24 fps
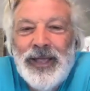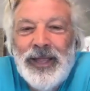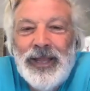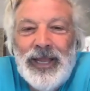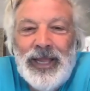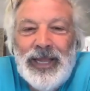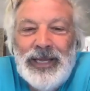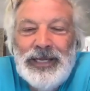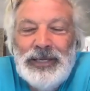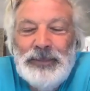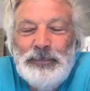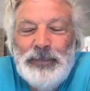
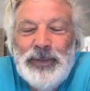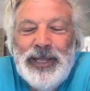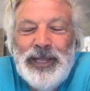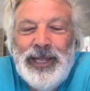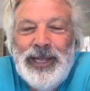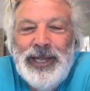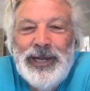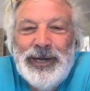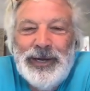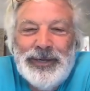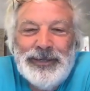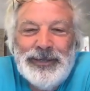Glad to be
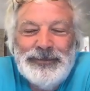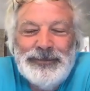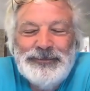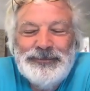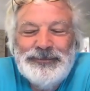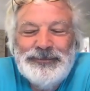here.